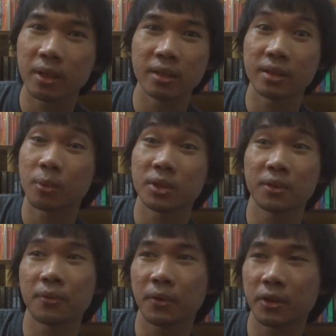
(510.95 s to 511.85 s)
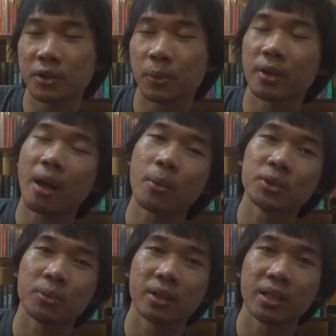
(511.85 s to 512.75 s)
because it was the first one that
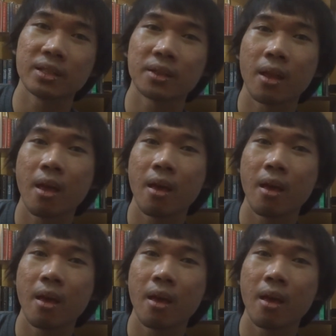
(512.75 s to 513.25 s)
was released,